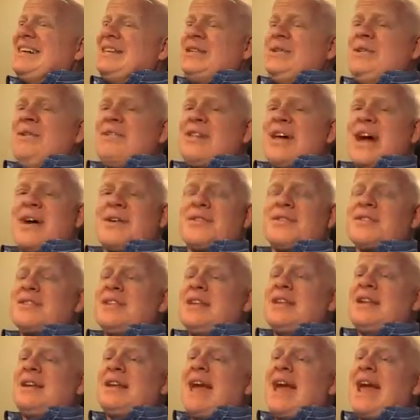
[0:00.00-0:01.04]

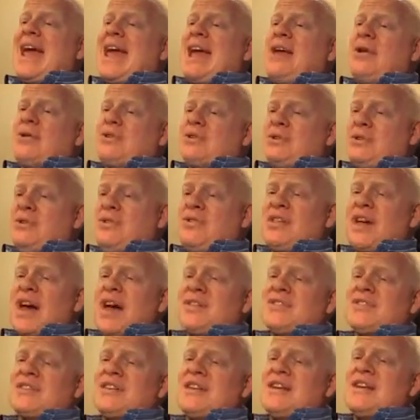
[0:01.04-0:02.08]
2008 or
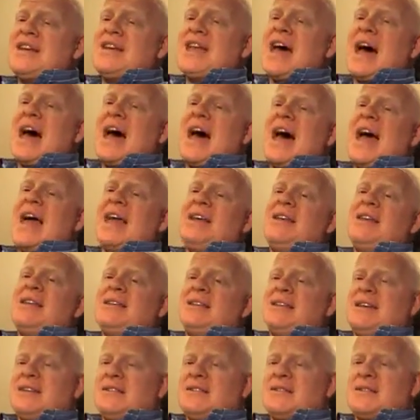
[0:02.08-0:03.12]
2009
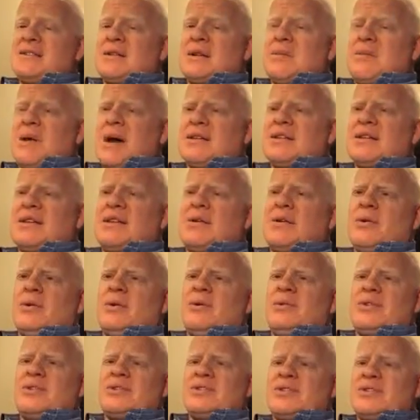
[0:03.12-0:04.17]
is about the
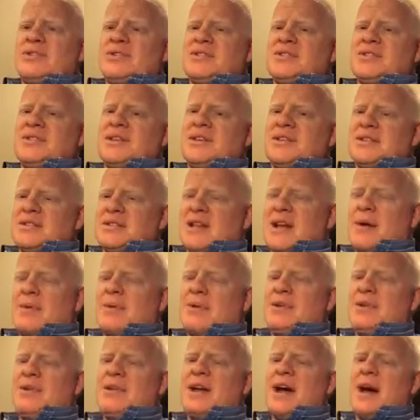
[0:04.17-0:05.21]
oldest
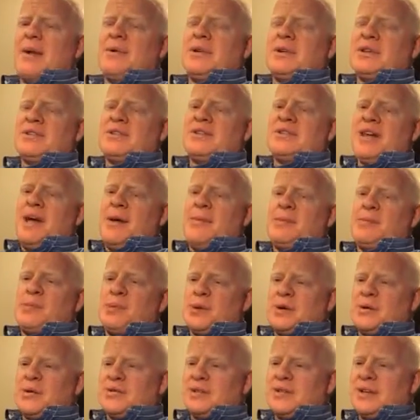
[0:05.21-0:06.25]
that I would accept
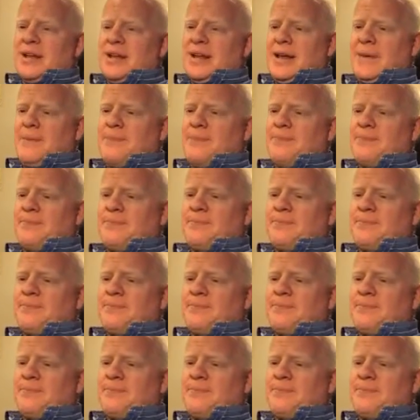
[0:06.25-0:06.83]
personally.